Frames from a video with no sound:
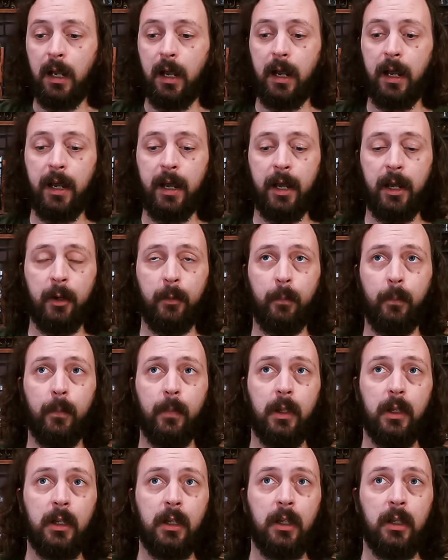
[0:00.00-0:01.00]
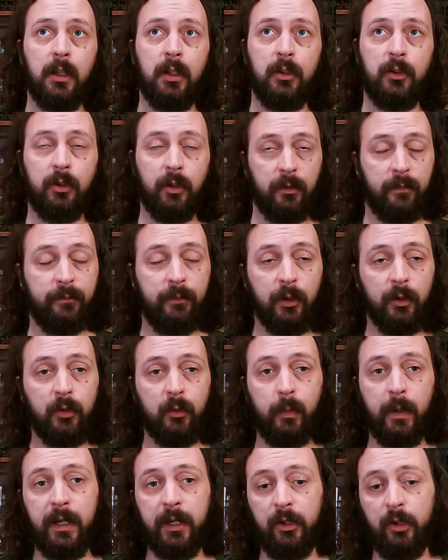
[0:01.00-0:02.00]
Um, so the
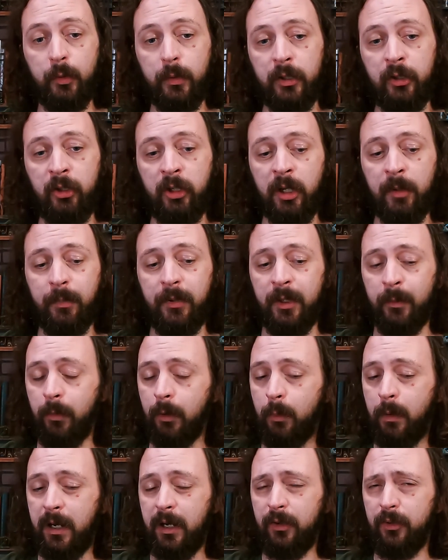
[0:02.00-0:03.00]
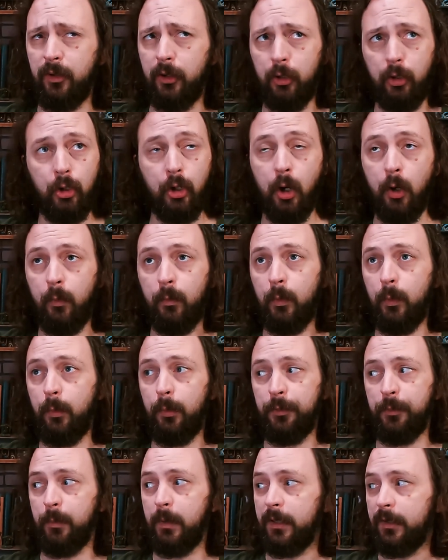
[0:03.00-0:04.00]
first way to do a ship that requires no
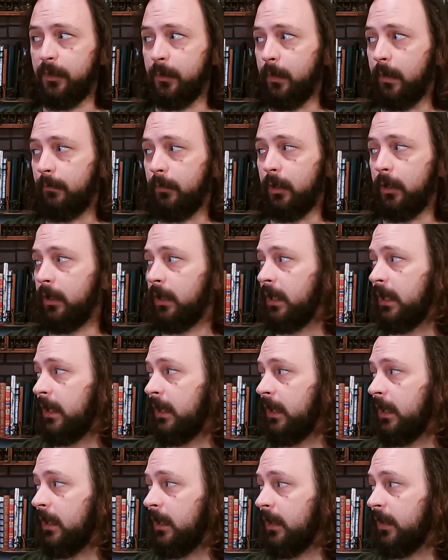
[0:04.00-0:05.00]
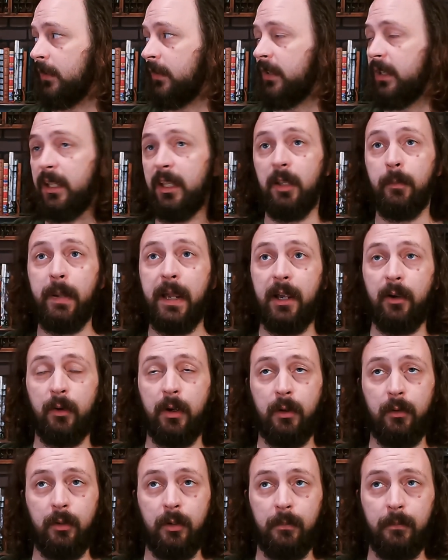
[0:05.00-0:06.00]
rules whatsoever is in the
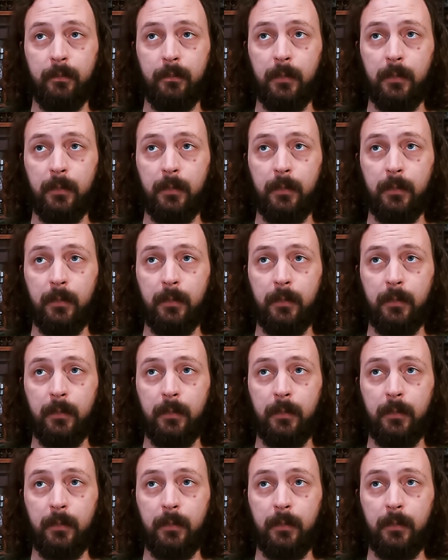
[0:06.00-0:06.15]
background.